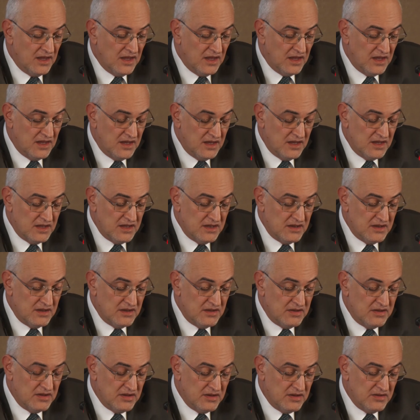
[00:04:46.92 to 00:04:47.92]

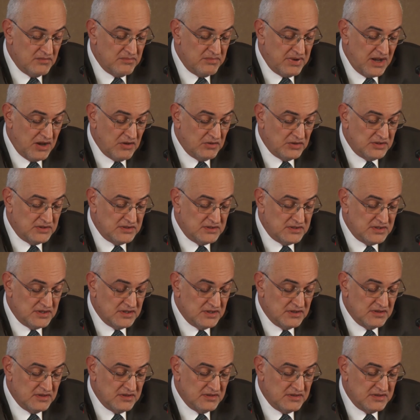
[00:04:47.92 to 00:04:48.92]
About
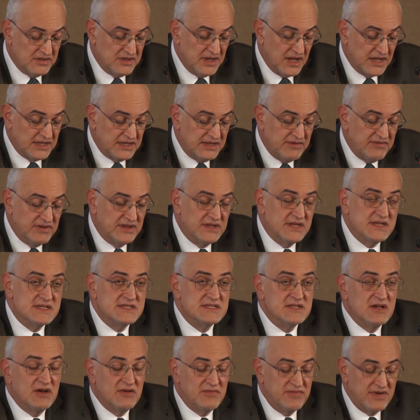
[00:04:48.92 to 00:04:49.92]
the
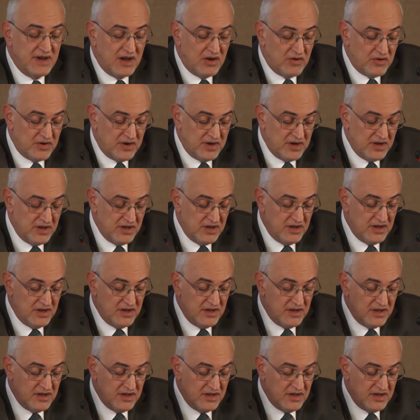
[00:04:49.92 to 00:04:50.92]
activities of our
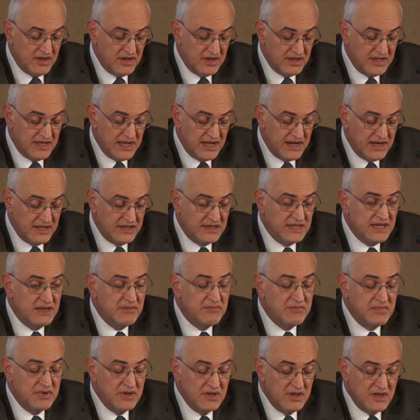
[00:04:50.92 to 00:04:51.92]
HERE
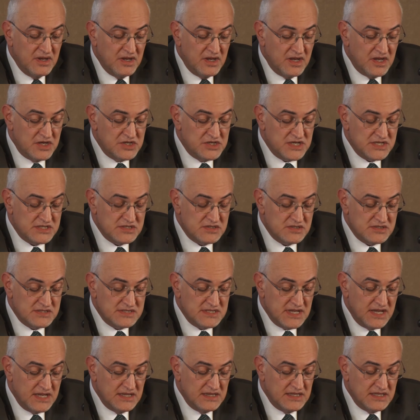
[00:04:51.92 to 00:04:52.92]
team, just to
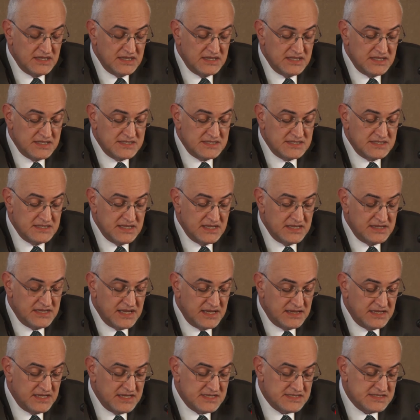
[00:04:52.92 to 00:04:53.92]
say
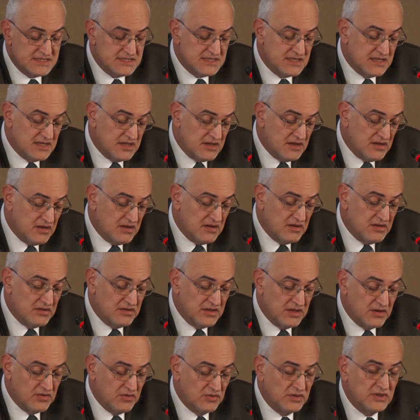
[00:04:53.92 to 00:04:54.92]
that is
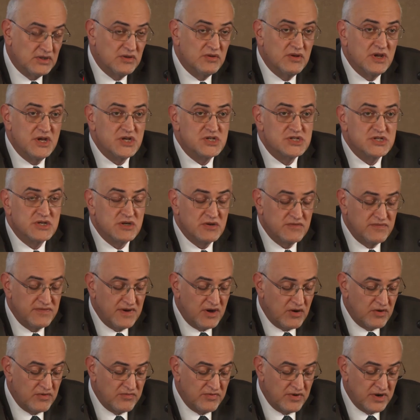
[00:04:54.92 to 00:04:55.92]
the continuation of
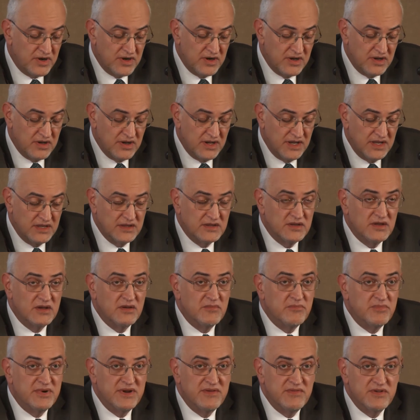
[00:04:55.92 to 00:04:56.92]
our work in the
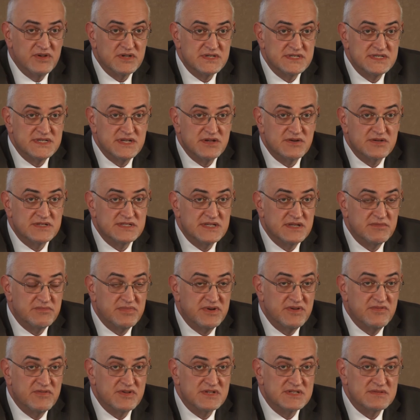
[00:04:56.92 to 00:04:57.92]
previous years and
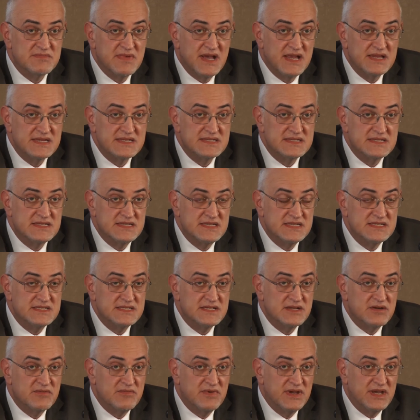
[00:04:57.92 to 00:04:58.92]
previous months. This
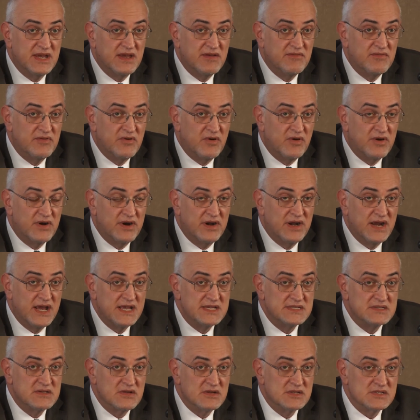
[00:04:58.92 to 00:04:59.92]
year we have
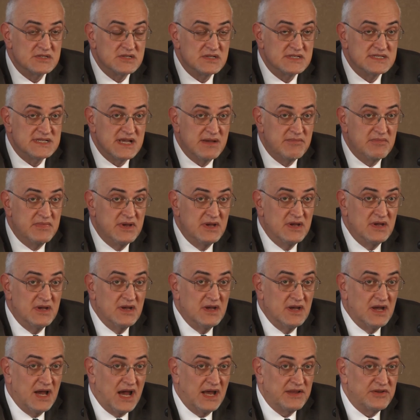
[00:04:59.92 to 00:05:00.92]
organized also some
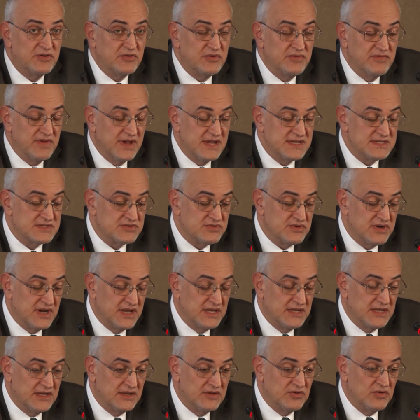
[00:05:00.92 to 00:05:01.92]
other events
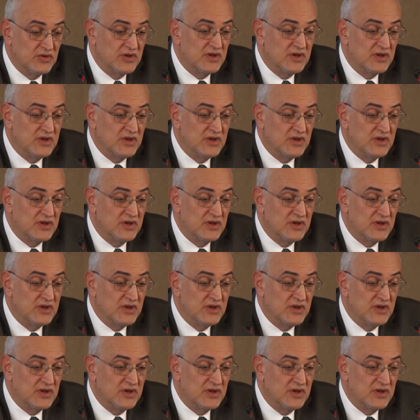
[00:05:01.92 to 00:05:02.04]
related to